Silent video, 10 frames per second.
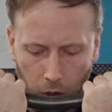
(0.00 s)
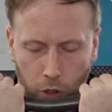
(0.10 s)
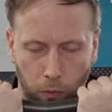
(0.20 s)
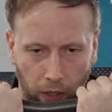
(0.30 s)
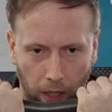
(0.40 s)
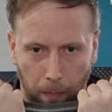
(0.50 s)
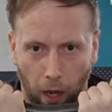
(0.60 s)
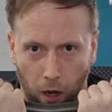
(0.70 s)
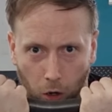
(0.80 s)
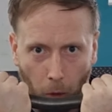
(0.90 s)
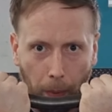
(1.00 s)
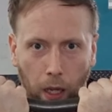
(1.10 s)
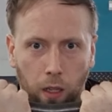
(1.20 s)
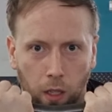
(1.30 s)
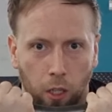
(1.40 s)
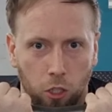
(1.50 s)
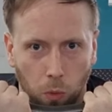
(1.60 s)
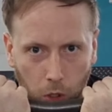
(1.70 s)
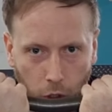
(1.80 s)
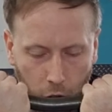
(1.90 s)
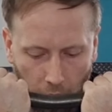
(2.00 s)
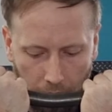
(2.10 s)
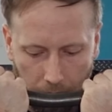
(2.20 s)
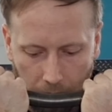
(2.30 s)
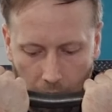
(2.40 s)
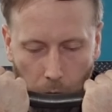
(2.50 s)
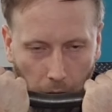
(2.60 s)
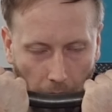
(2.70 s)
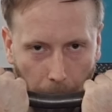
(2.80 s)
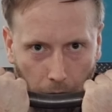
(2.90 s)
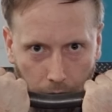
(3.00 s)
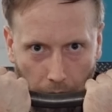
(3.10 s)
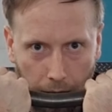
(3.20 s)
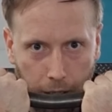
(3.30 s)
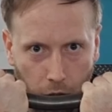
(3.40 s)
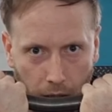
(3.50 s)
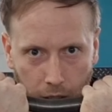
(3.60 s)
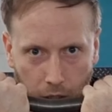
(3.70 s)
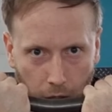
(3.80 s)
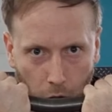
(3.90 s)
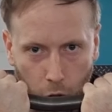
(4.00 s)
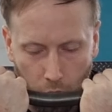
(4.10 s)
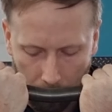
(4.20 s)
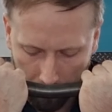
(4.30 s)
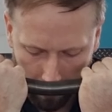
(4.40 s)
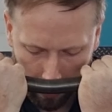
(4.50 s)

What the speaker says: So as you bring the bar up towards your chin, you want it about 90 degrees to the cushion.